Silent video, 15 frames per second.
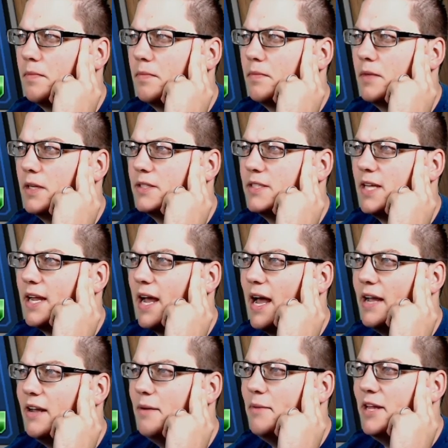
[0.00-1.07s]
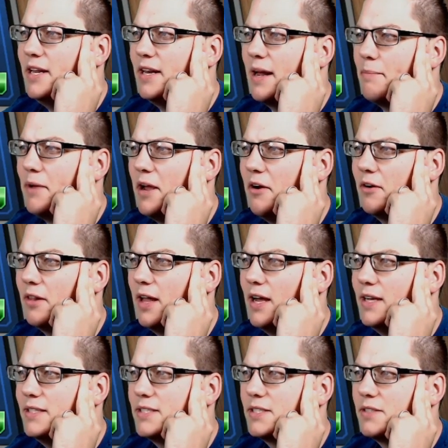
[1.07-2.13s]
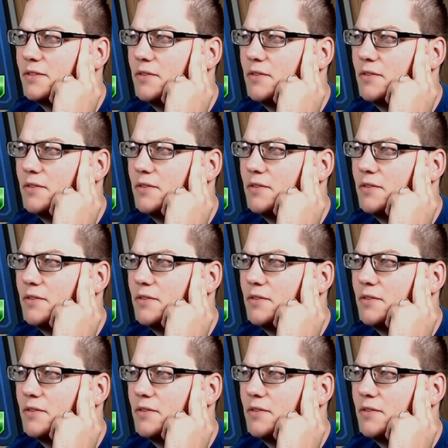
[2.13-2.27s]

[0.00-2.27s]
Because, like, I come in and I paralyze.